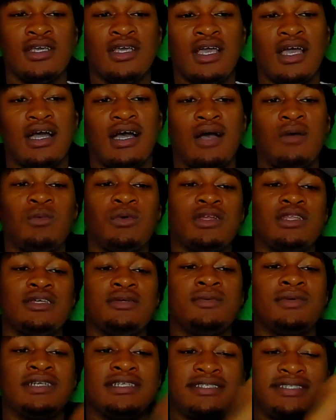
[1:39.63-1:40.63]
I really
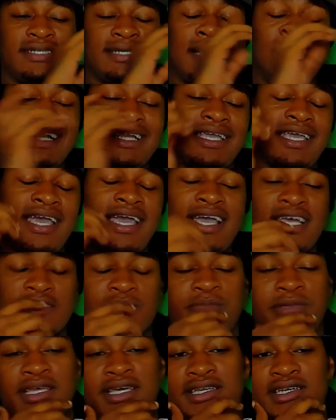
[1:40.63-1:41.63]
want to see how
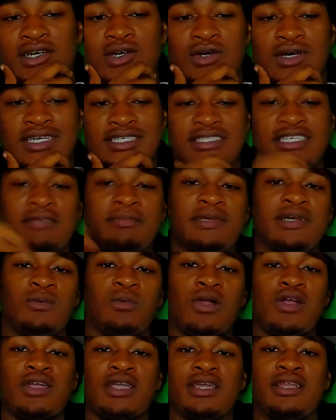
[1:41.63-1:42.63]
Cash play though, cause he been
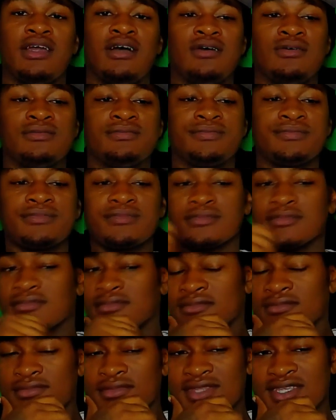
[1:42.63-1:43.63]
working out,
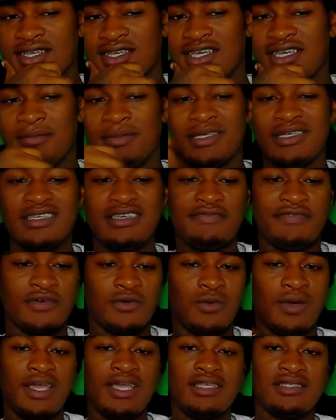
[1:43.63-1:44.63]
he been
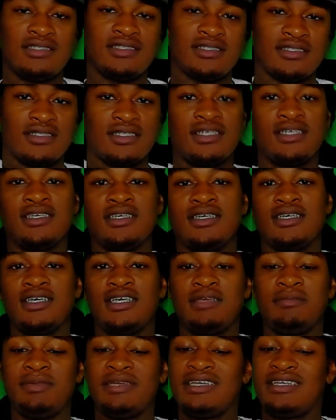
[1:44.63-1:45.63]
lifting weights,
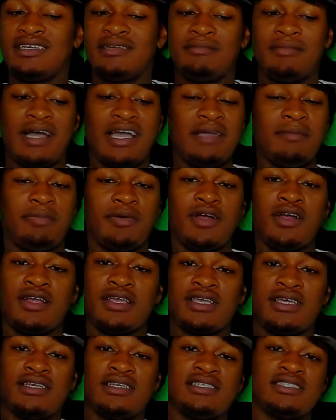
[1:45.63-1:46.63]
he been in the MyPark
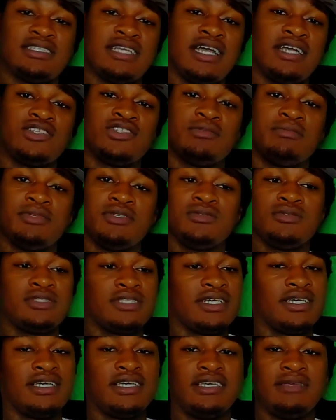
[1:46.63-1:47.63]
getting his attributes,
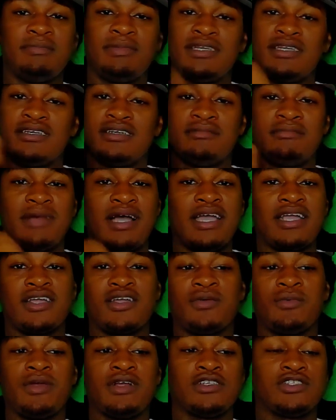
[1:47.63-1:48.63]
and he been in the
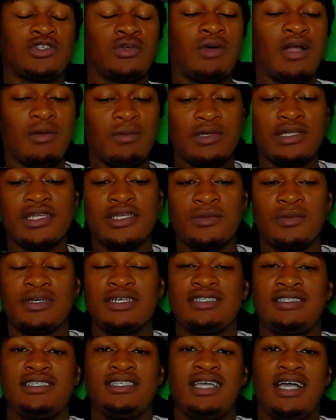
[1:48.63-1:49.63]
MyCareer. So I really want
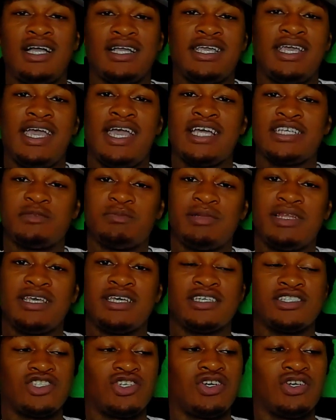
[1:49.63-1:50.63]
to see how Cash play,
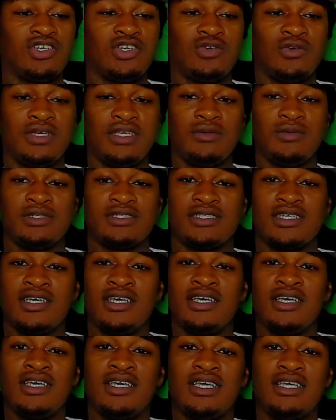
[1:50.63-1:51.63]
cause y'all know he was
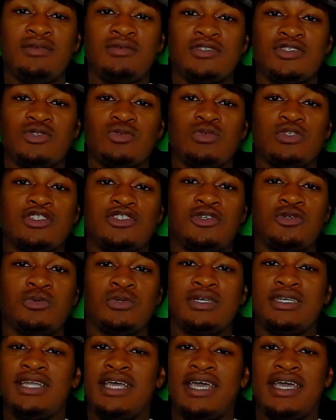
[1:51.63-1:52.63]
he was doing two
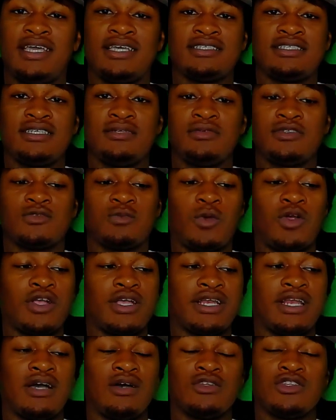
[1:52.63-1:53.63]
a days. He was
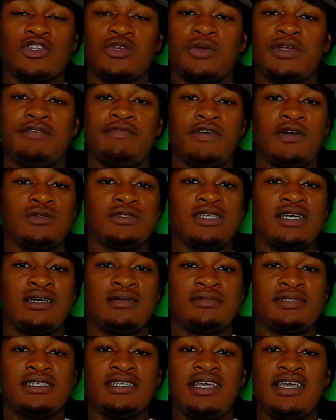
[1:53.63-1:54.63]
working out three, four
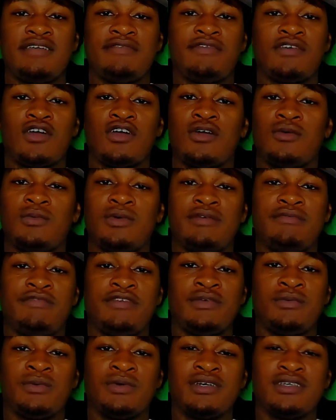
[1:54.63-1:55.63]
times a day for our one
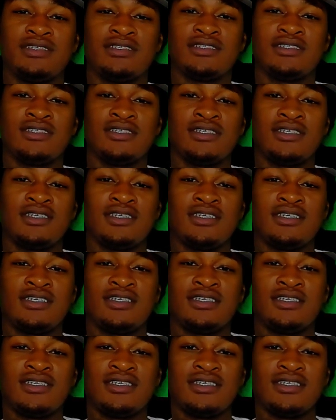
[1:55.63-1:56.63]
v one.
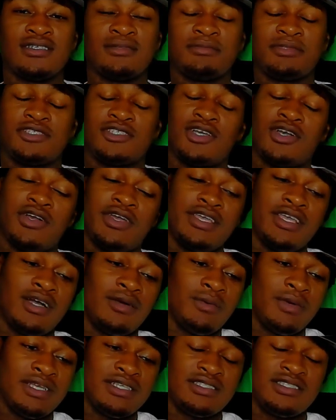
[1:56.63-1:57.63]
I'm sorry y'all
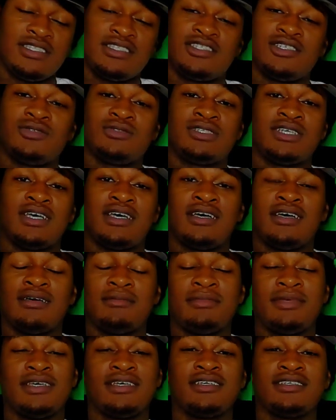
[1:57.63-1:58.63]
wasted your
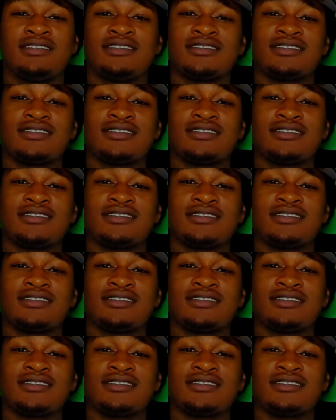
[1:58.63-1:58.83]
time, man.